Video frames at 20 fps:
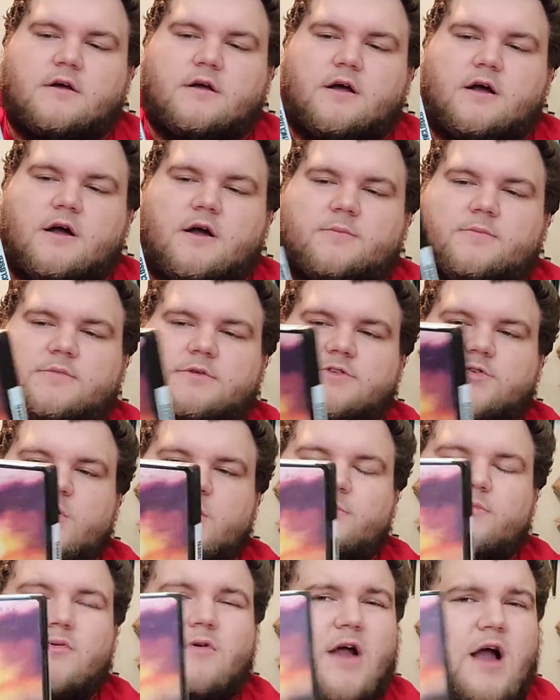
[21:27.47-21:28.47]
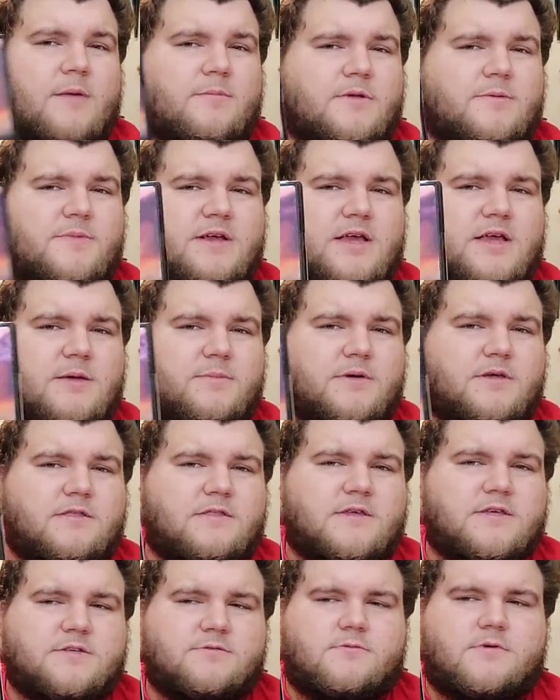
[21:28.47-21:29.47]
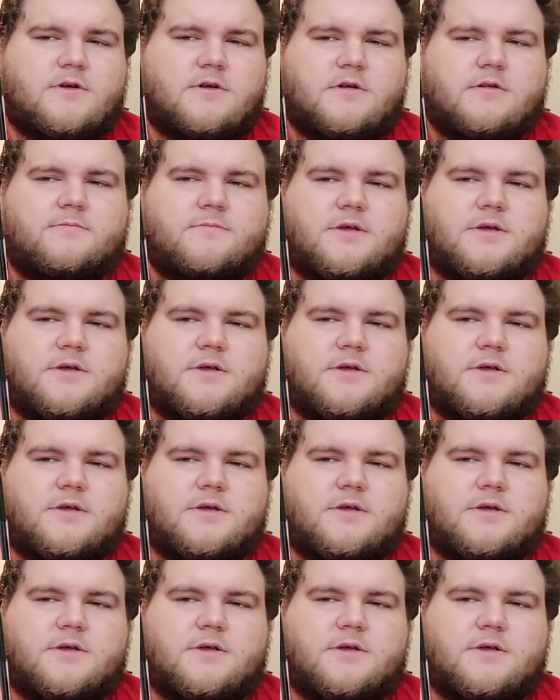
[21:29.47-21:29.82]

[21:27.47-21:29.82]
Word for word: Um, so I'll probably be keeping this one